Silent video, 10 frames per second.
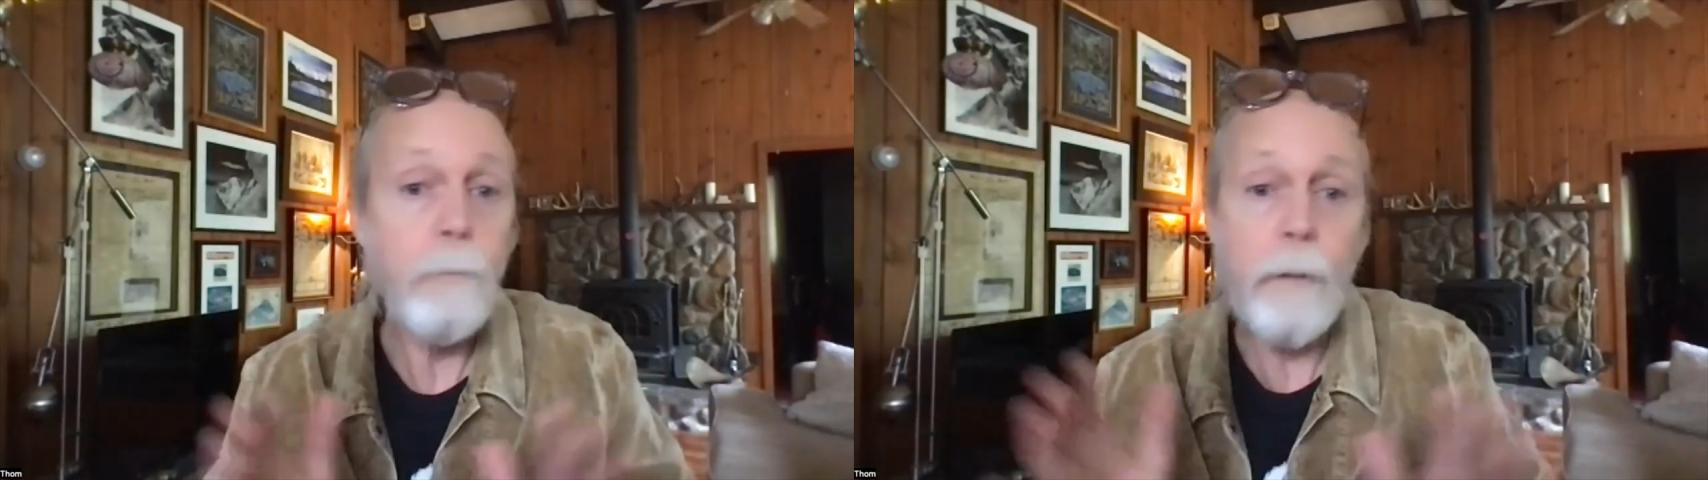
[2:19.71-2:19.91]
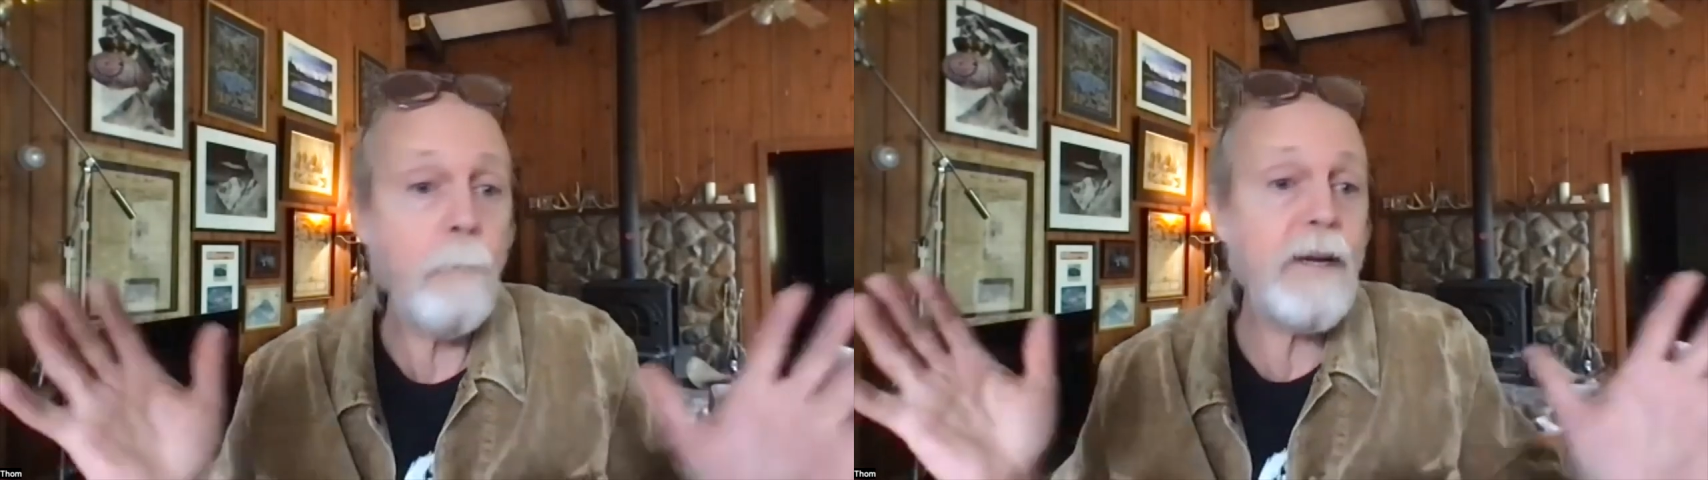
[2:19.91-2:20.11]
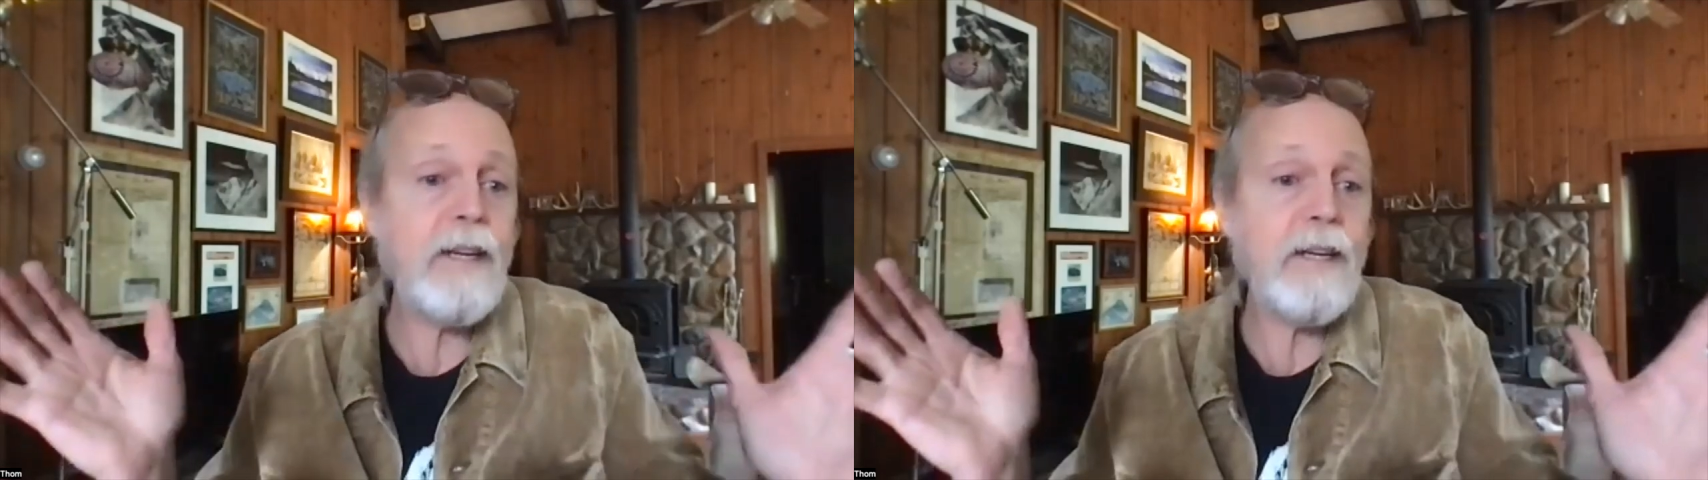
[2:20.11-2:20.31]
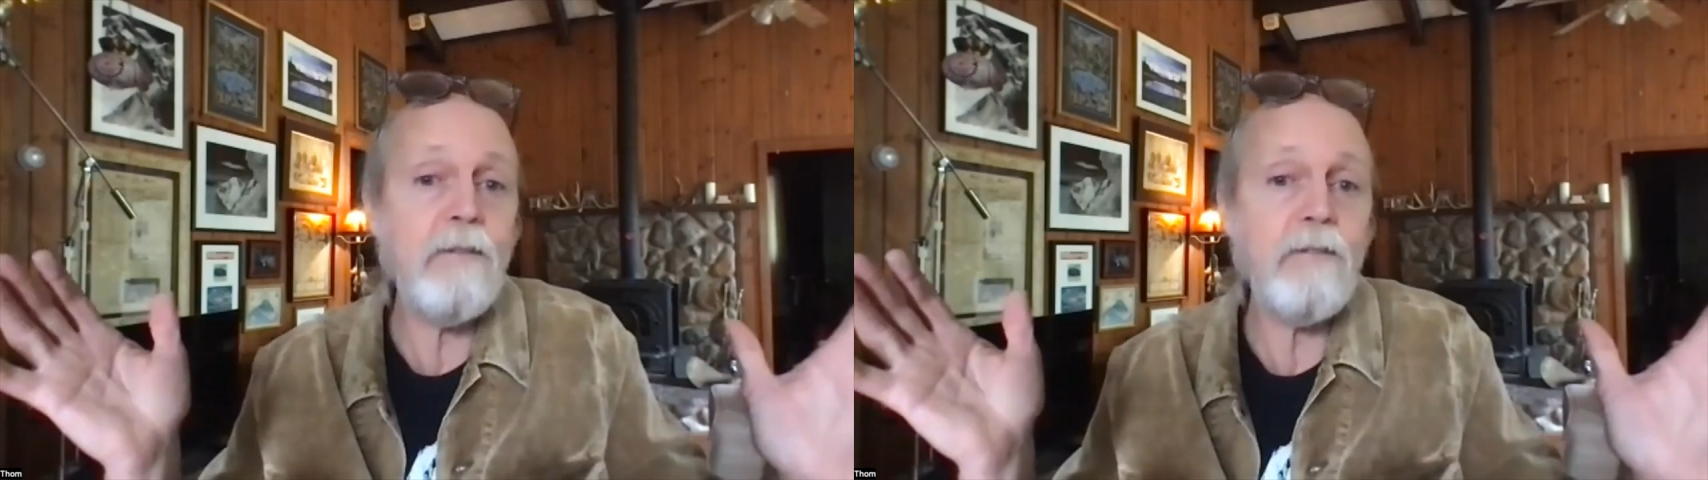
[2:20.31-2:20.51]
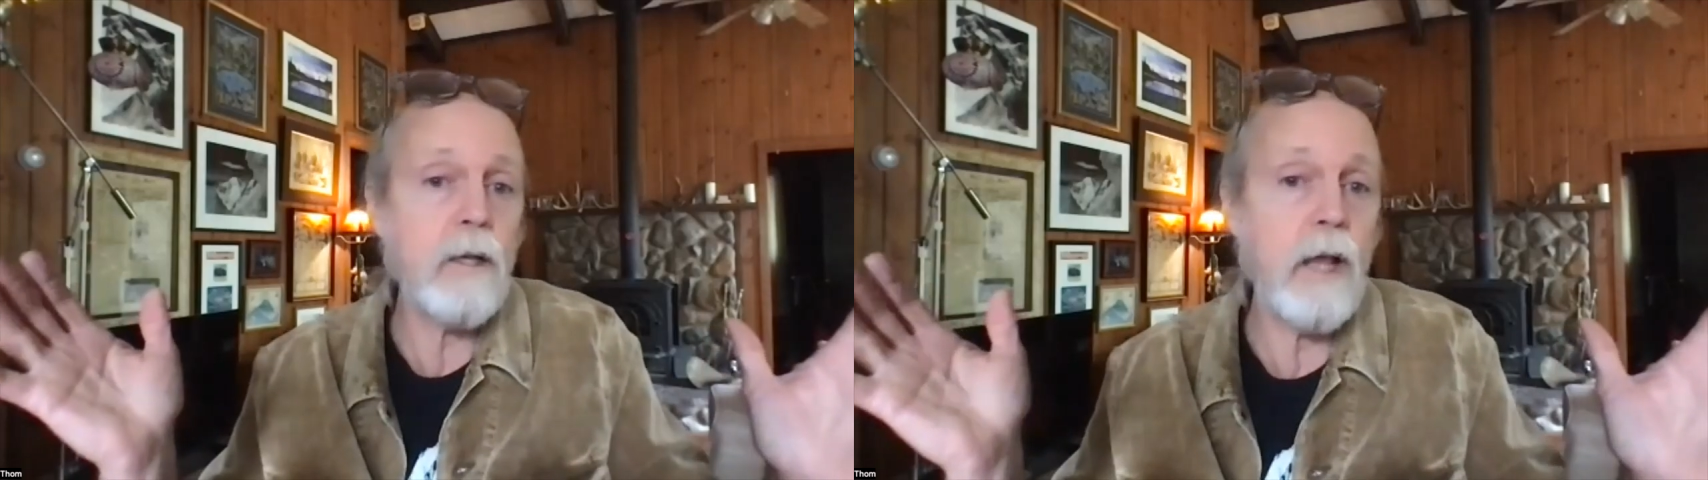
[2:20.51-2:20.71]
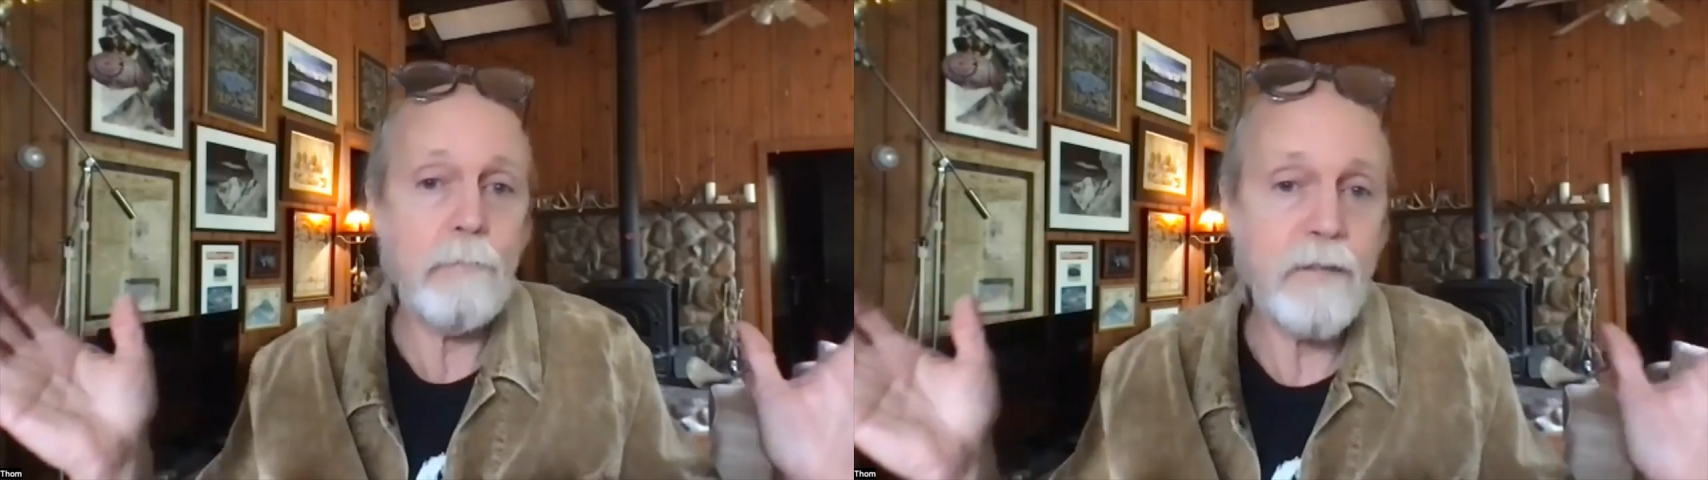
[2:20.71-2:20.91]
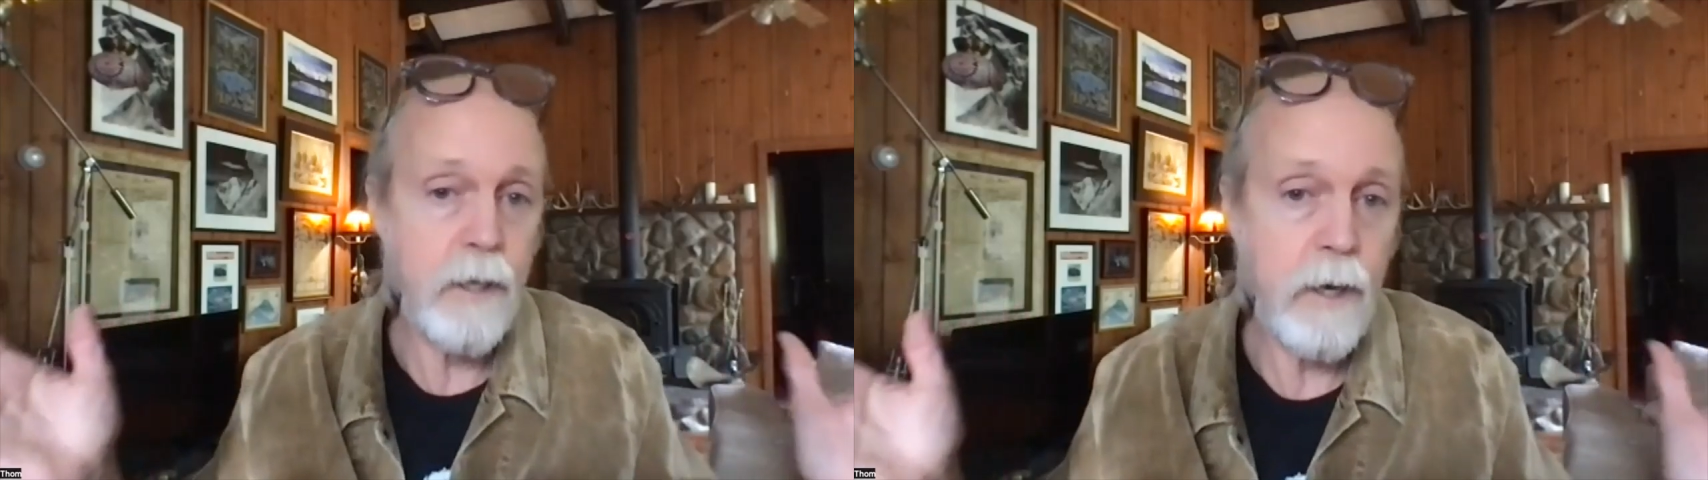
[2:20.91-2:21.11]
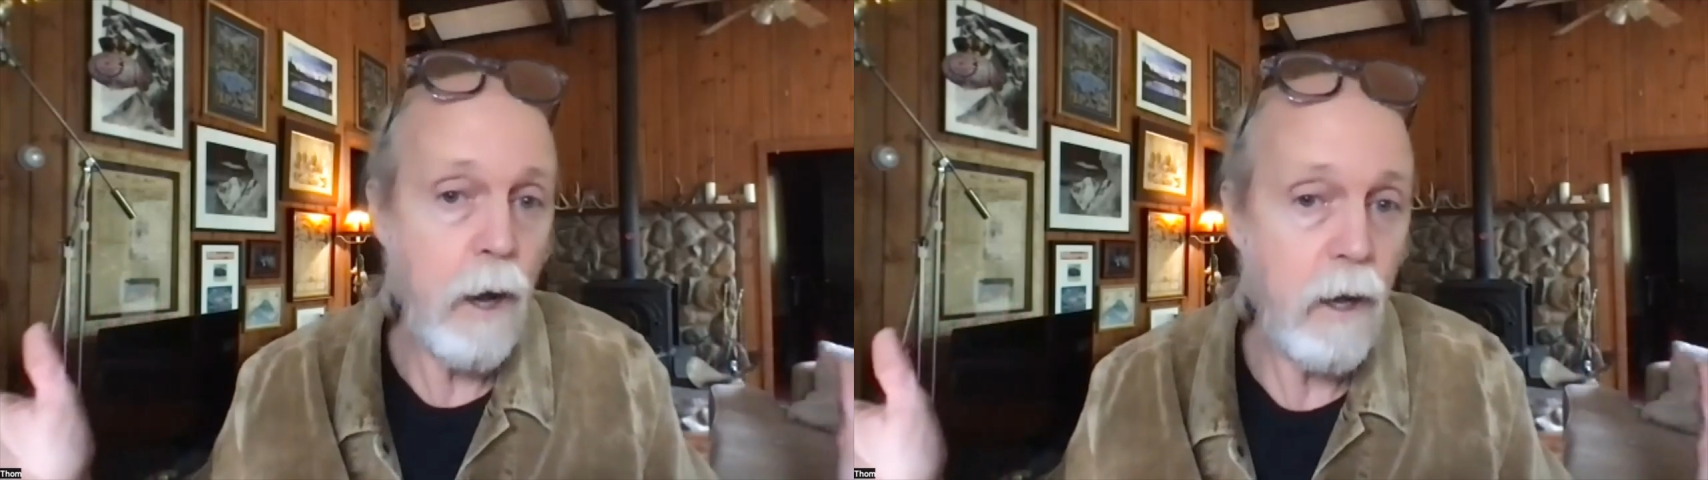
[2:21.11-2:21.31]
probably didn't even climb
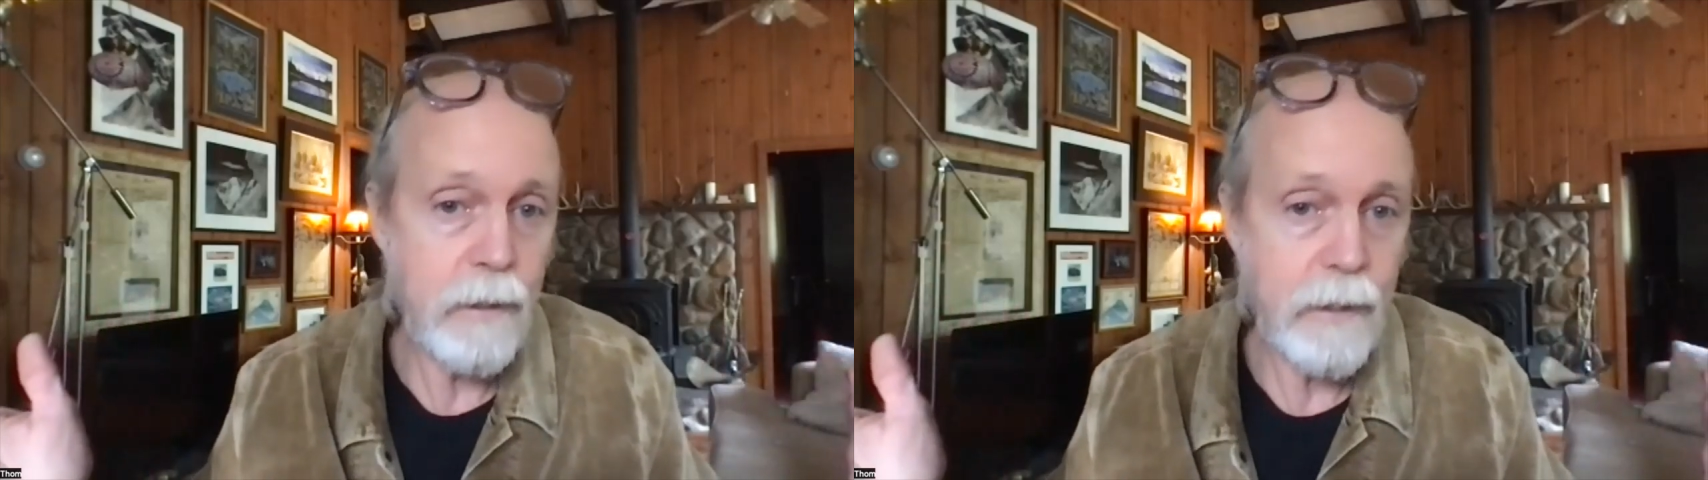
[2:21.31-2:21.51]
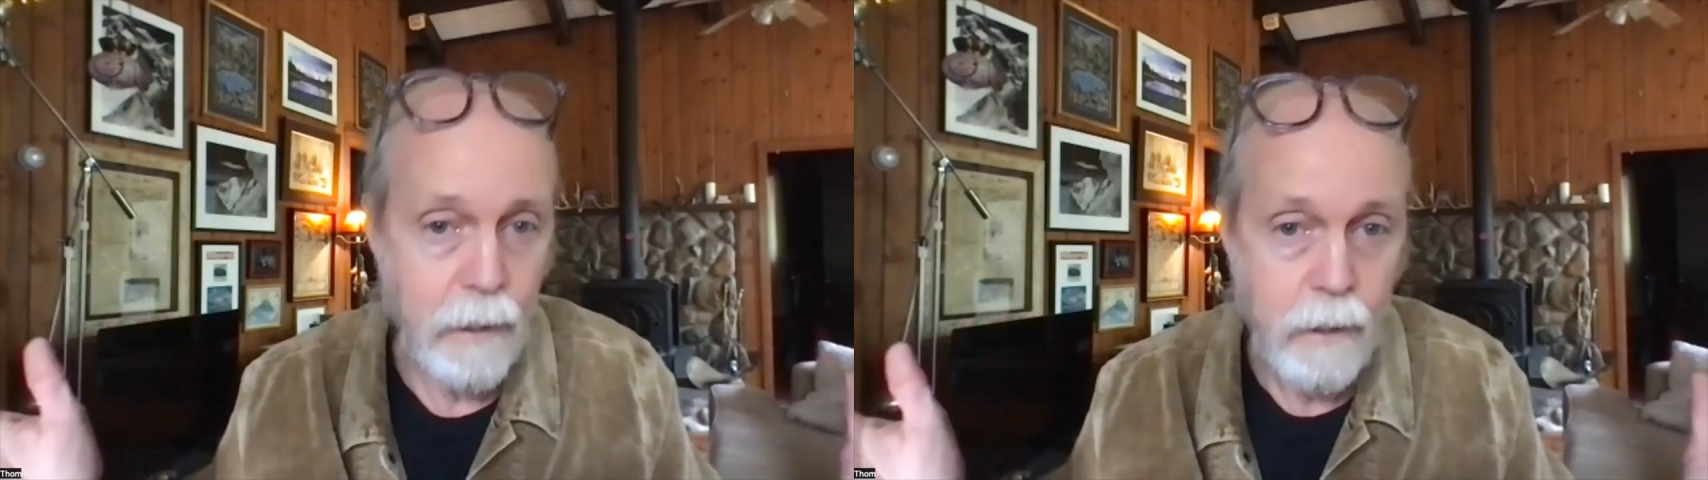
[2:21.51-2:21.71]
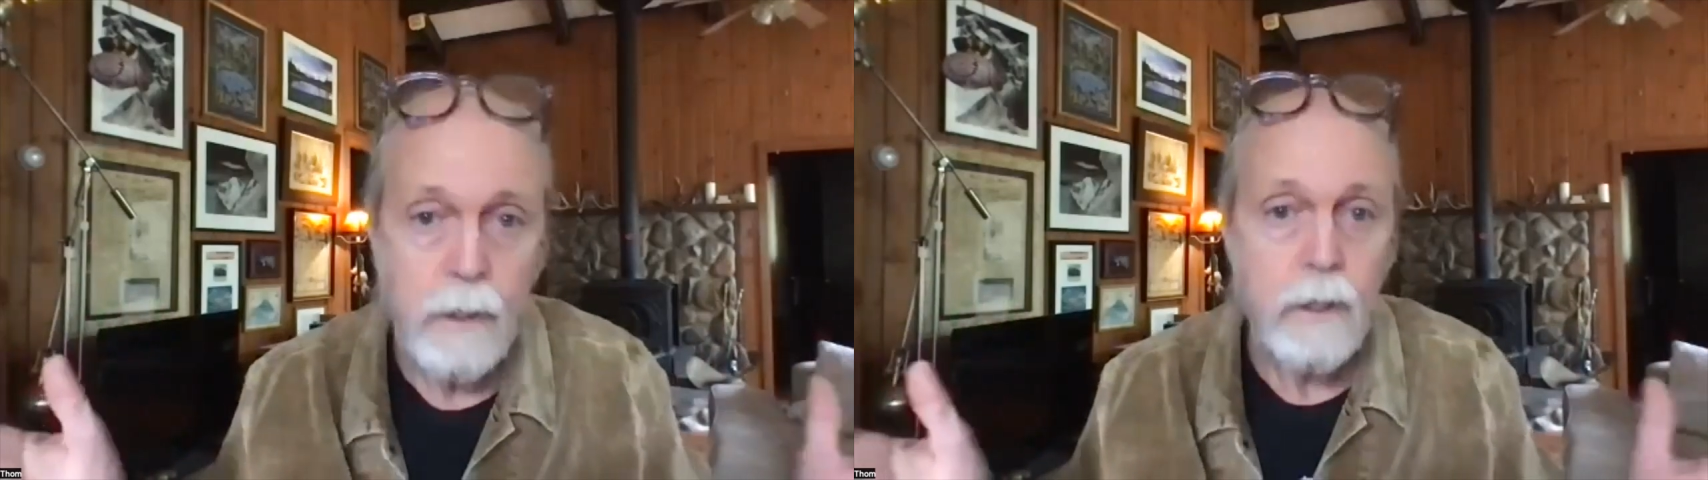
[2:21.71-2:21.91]
Denali